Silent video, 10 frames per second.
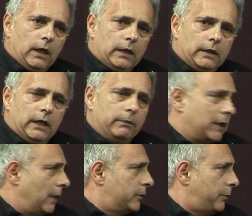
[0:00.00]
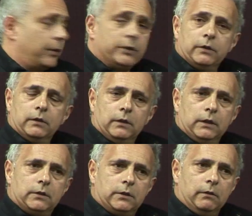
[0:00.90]
And then it becomes a prison.
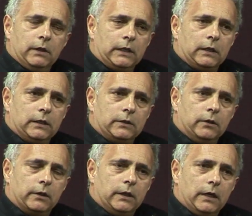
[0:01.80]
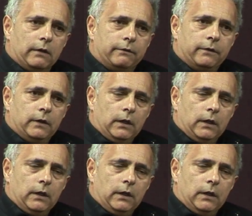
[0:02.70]
It's too little, it's not enough.